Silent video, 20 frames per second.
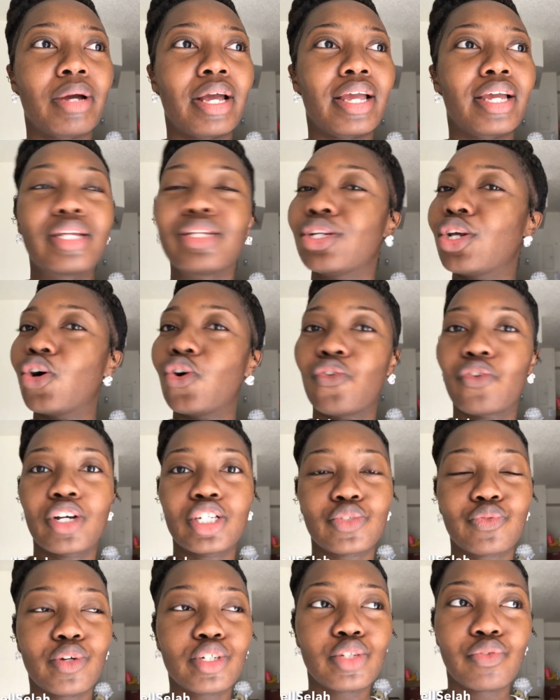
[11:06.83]
by it, no,
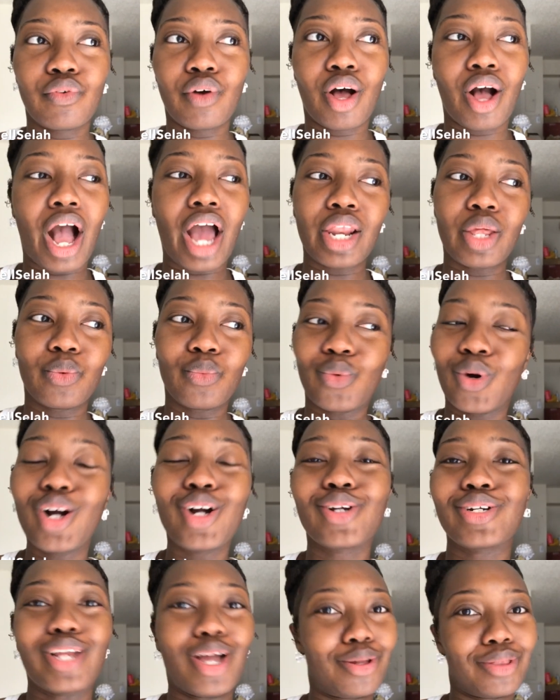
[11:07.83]
because first of all, I didn't want
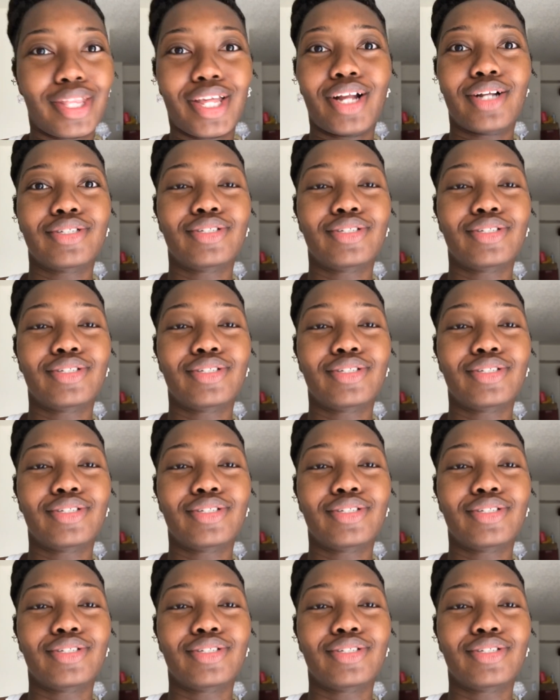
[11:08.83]
her down there.